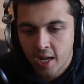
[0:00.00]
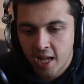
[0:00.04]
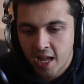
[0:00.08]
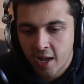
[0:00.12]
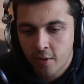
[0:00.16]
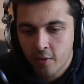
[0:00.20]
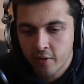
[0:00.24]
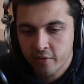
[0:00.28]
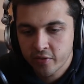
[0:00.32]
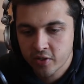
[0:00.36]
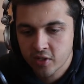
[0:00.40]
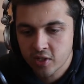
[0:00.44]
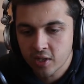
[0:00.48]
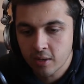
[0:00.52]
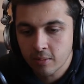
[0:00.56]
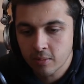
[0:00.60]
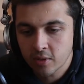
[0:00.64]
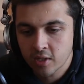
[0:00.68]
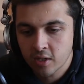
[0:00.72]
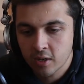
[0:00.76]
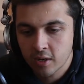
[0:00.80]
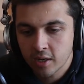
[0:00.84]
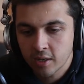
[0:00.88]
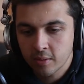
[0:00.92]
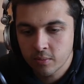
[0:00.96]
However,
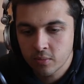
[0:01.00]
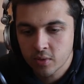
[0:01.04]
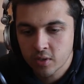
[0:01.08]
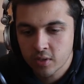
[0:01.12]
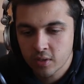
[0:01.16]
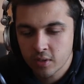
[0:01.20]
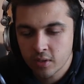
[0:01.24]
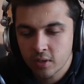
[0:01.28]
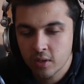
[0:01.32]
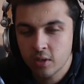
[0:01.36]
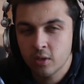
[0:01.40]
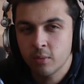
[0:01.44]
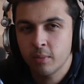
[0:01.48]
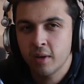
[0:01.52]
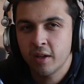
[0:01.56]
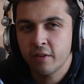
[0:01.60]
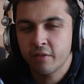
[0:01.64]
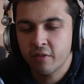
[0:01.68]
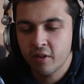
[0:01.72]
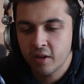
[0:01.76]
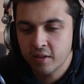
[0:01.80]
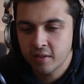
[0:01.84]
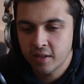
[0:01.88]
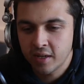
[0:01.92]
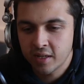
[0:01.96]
sometimes you may
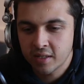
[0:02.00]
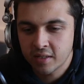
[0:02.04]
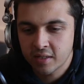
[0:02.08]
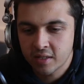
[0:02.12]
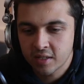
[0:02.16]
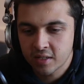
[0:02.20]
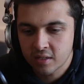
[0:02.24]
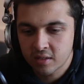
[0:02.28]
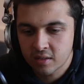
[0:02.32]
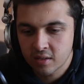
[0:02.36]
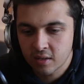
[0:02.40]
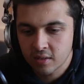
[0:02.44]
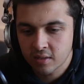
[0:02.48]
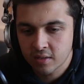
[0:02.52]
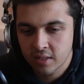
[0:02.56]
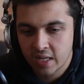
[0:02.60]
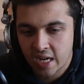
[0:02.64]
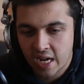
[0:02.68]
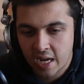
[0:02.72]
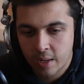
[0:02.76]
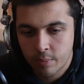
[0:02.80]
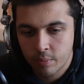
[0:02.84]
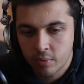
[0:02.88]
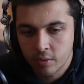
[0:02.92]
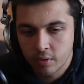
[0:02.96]
find that this doesn't
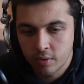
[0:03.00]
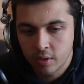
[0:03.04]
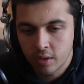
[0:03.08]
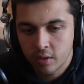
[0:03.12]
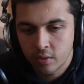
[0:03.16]
happen,